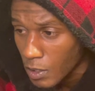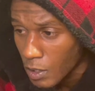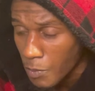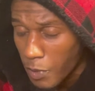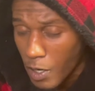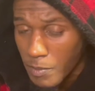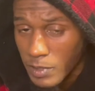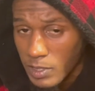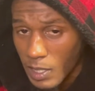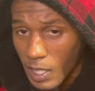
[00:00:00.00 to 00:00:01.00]

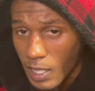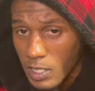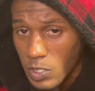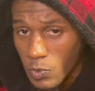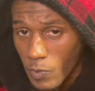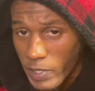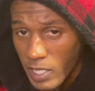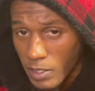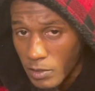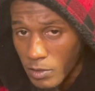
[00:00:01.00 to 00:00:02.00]
compartmentalize when we
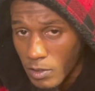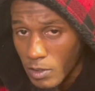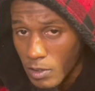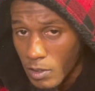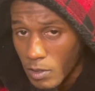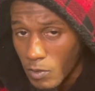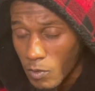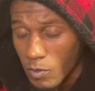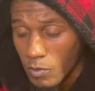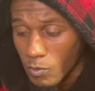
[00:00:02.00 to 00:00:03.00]
heal.
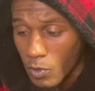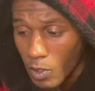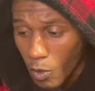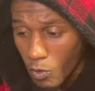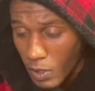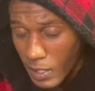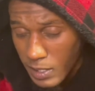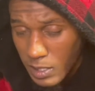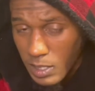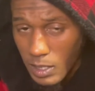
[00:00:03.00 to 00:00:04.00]
We're
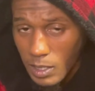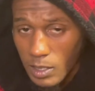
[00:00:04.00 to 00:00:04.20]
holistic